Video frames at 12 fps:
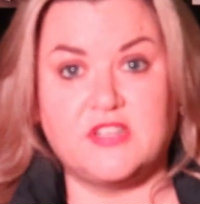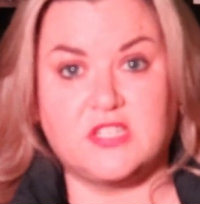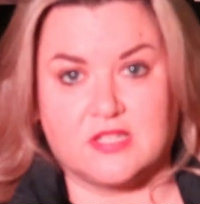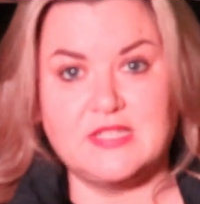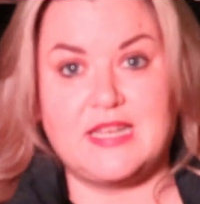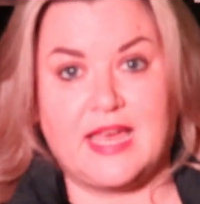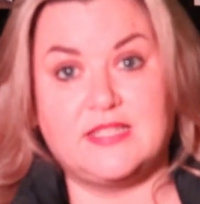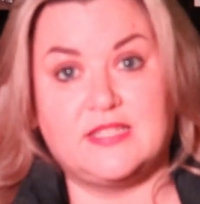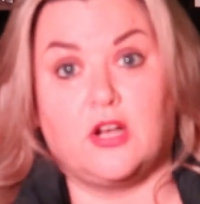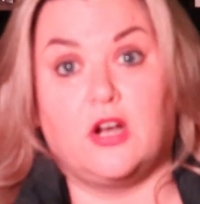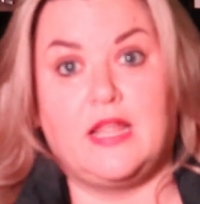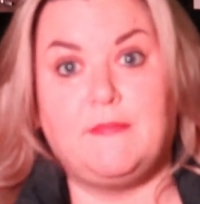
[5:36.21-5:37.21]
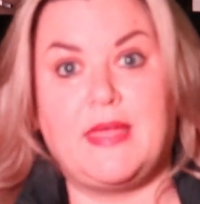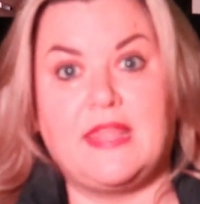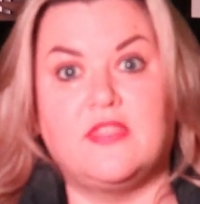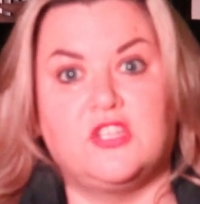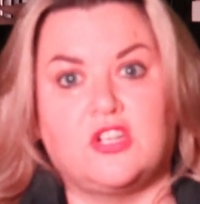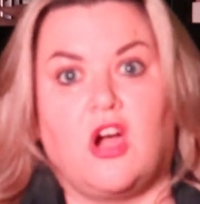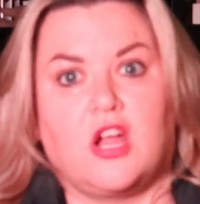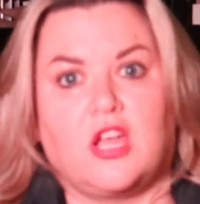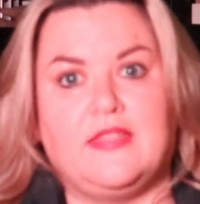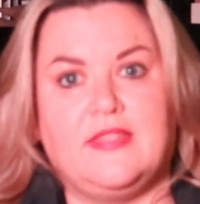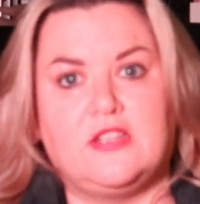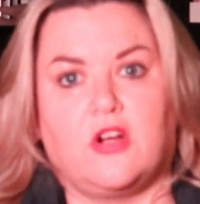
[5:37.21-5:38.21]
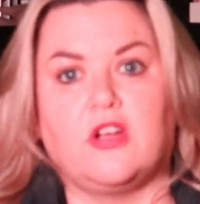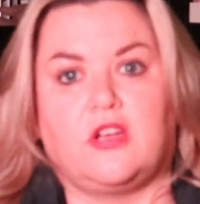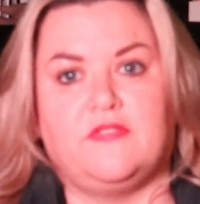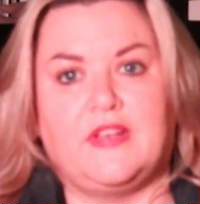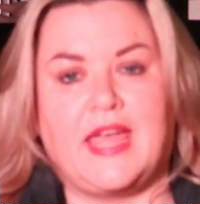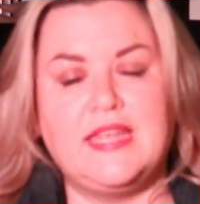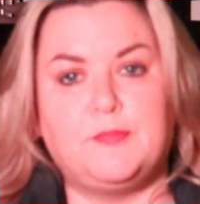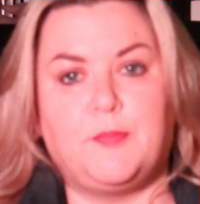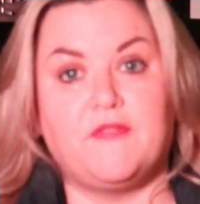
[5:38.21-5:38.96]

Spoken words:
It doesn't necessarily mean the dark and the dark of night,